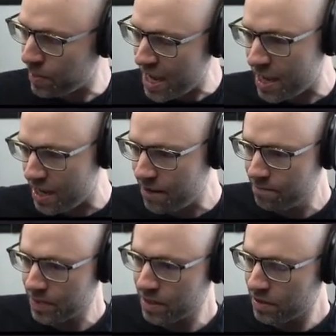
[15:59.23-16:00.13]

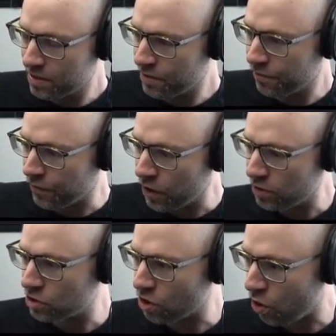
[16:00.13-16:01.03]
be
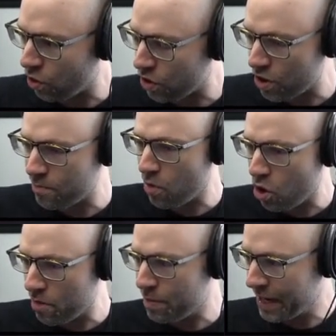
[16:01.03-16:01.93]
first-order
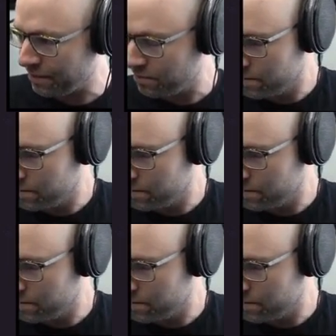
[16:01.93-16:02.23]
morbing.